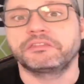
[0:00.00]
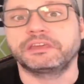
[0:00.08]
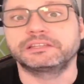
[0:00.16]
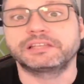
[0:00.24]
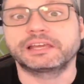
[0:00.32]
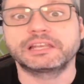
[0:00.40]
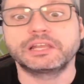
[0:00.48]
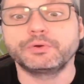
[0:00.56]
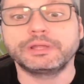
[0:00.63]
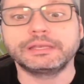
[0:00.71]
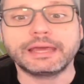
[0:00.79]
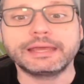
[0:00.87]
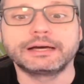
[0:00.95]
Things like
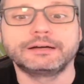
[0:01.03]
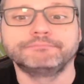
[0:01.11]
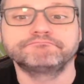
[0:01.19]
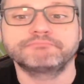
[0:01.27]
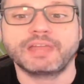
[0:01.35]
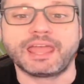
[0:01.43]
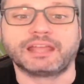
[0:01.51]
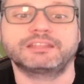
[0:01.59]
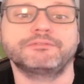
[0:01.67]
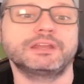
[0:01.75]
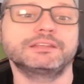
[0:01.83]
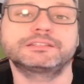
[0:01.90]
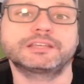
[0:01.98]
loading data,
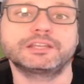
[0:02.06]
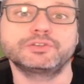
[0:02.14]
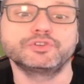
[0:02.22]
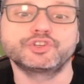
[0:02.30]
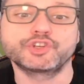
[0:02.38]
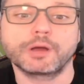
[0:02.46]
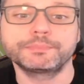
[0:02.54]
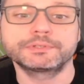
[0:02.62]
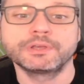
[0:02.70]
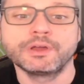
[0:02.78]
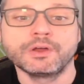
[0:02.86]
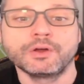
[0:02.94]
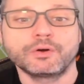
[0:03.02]
activating scheduled
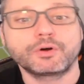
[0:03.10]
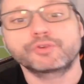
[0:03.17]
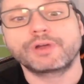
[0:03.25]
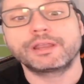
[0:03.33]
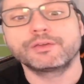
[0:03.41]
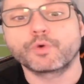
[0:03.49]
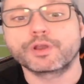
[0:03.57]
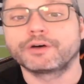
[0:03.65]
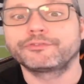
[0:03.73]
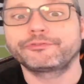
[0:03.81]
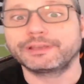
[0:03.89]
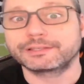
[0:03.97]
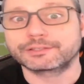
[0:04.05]
jobs, or running
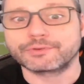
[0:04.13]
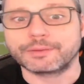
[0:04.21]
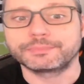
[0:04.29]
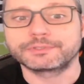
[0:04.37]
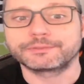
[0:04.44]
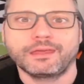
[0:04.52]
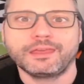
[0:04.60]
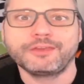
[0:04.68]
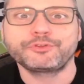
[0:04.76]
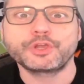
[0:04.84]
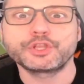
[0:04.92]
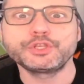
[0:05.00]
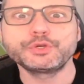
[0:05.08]
one-off fix scripts. If
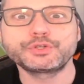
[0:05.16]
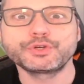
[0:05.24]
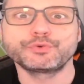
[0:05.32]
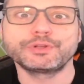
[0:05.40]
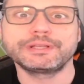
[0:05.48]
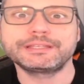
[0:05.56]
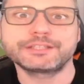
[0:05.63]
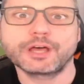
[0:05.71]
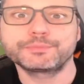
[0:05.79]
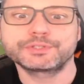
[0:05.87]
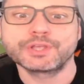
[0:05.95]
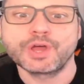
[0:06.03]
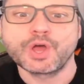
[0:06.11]
you are new to
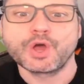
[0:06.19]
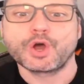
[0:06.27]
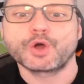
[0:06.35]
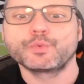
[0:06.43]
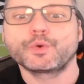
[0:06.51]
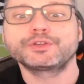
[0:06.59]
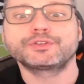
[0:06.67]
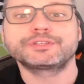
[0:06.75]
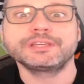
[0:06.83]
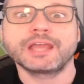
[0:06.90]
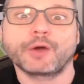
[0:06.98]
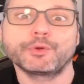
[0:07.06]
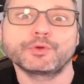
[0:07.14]
ReleaseOps and want to
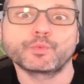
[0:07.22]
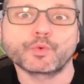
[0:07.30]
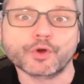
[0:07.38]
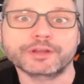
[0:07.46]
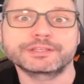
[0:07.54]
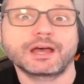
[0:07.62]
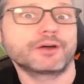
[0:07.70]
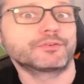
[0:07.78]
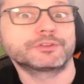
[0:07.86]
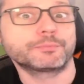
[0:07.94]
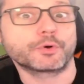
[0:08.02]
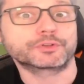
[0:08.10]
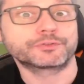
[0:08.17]
see how it works out of
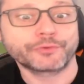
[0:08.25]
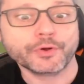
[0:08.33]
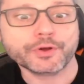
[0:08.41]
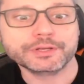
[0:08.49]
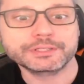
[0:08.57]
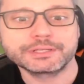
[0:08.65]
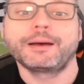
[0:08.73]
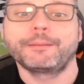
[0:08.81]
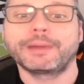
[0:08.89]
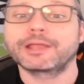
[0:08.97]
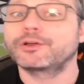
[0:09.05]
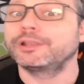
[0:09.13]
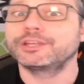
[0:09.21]
the box first,
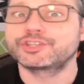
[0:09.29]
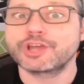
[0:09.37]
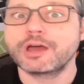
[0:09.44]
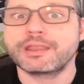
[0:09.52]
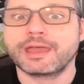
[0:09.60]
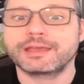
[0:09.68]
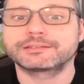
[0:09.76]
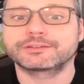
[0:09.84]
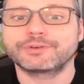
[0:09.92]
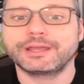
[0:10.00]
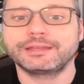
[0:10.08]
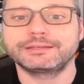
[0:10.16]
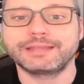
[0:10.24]
my colleague John has a
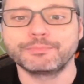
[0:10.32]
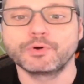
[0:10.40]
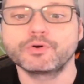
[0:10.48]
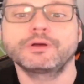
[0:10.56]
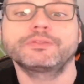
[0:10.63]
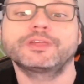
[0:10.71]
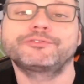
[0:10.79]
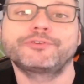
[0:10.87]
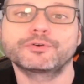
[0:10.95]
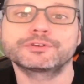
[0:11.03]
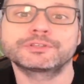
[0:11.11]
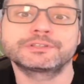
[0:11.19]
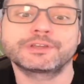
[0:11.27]
great demo that
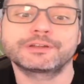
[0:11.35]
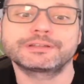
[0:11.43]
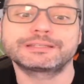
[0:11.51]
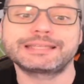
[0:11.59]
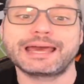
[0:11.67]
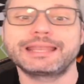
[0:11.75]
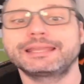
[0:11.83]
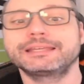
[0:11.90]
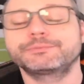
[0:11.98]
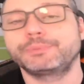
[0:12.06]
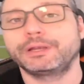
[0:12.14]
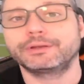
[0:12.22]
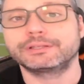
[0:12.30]
focuses on the standard
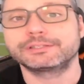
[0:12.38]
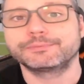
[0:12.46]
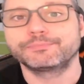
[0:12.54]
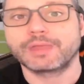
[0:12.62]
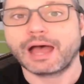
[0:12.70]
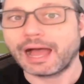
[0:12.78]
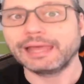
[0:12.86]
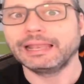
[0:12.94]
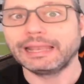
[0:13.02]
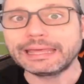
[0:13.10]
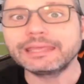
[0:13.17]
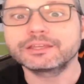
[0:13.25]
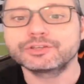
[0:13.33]
experience. I'll
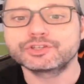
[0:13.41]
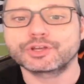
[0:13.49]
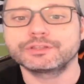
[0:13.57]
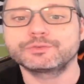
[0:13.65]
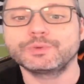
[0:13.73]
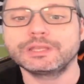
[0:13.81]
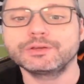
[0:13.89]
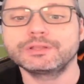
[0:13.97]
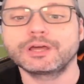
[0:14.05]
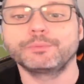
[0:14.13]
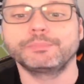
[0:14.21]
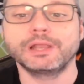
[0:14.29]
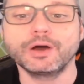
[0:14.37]
link John's video
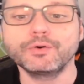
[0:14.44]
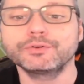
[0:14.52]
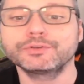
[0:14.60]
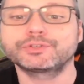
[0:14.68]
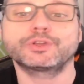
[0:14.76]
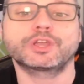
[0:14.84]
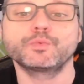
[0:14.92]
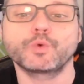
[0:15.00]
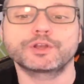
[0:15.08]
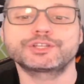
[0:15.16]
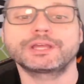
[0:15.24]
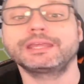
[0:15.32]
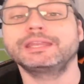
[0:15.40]
down below so you can
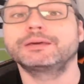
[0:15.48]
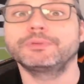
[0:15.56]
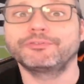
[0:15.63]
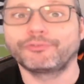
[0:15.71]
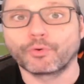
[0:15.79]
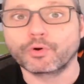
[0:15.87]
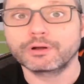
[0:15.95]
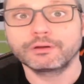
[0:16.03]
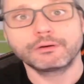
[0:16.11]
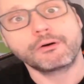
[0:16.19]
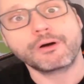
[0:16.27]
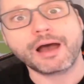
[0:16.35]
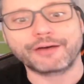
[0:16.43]
watch that either before
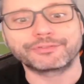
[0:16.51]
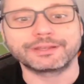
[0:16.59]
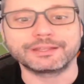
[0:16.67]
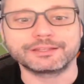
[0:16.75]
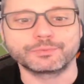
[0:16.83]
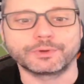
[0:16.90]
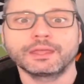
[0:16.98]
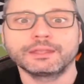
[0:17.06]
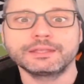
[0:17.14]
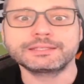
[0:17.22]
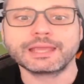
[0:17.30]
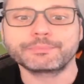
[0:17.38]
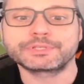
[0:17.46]
or after this one.
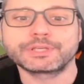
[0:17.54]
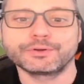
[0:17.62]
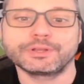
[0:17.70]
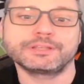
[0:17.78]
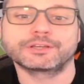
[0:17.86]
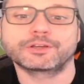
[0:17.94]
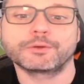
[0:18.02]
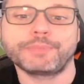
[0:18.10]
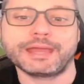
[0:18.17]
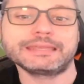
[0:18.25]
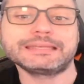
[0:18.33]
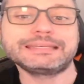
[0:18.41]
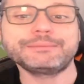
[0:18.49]
This episode is a
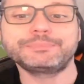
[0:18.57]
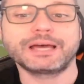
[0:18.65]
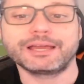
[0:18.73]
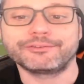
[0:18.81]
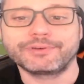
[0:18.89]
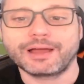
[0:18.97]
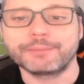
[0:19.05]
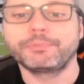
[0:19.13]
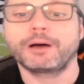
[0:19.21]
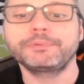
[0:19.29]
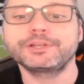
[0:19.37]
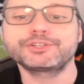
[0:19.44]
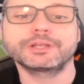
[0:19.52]
companion deep dive. I'm
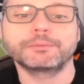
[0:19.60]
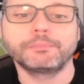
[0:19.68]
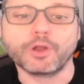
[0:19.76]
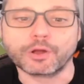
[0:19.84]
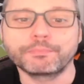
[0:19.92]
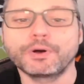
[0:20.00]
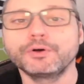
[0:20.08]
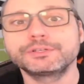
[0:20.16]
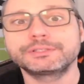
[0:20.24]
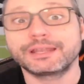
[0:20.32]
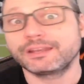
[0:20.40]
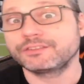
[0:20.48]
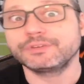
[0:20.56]
publishing a blog
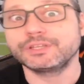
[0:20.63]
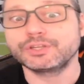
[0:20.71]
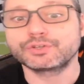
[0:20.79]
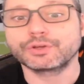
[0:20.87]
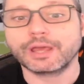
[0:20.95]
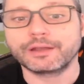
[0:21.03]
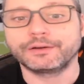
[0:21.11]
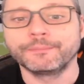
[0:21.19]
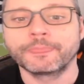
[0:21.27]
post and this video together.